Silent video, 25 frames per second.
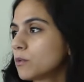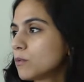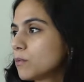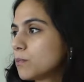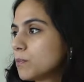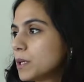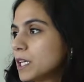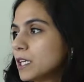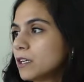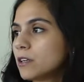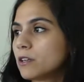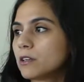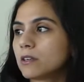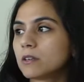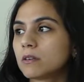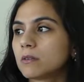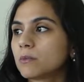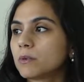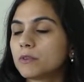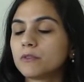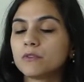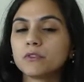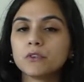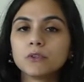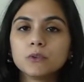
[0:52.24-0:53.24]
Peer
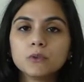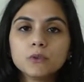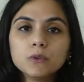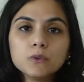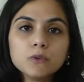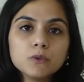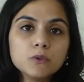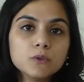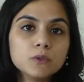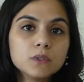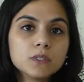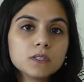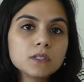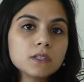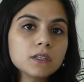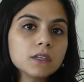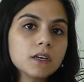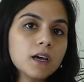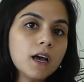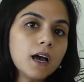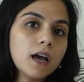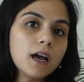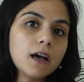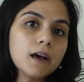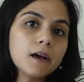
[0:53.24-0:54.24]
reviews,
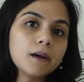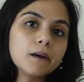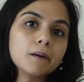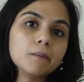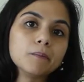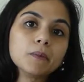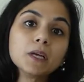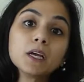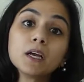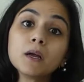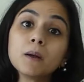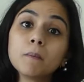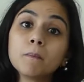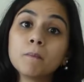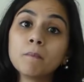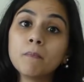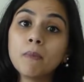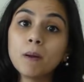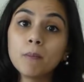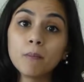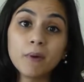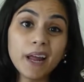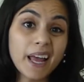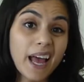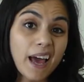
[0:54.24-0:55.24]

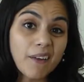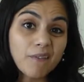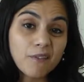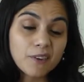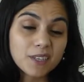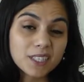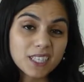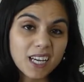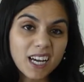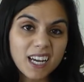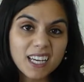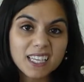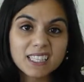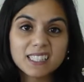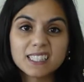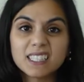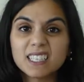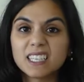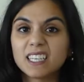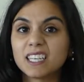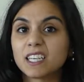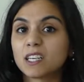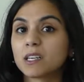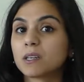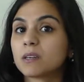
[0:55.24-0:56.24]

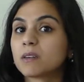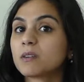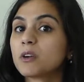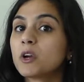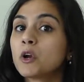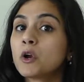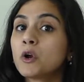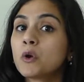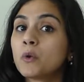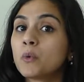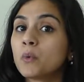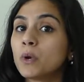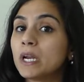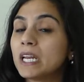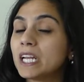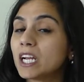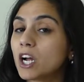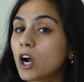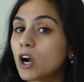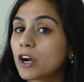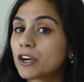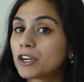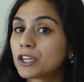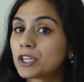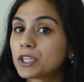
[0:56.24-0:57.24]
advertising, reading
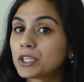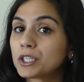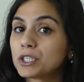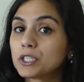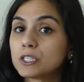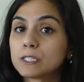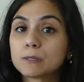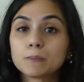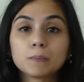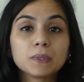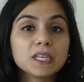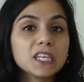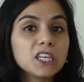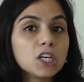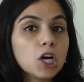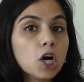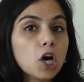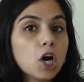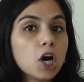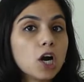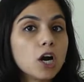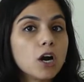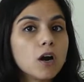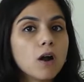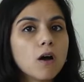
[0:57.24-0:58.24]
articles,
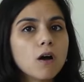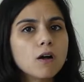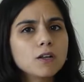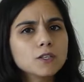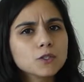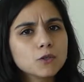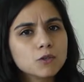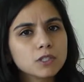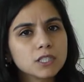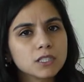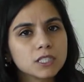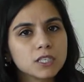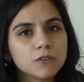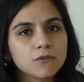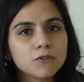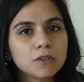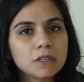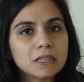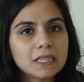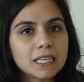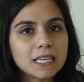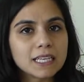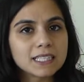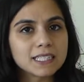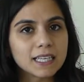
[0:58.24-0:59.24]
PR, all sorts of
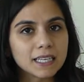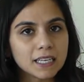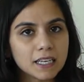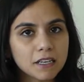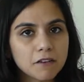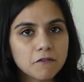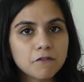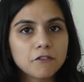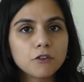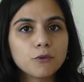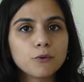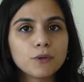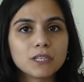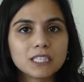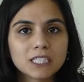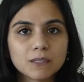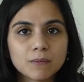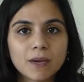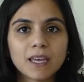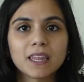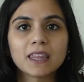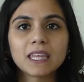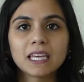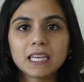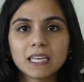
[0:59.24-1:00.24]
different things that influenced
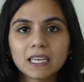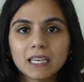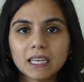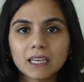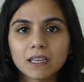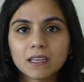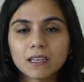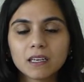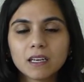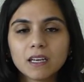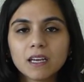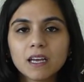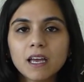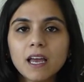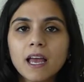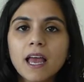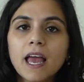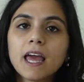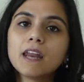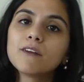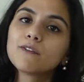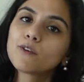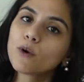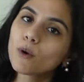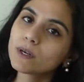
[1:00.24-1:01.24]
my thinking.
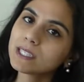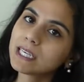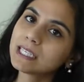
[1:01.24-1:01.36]
And of course,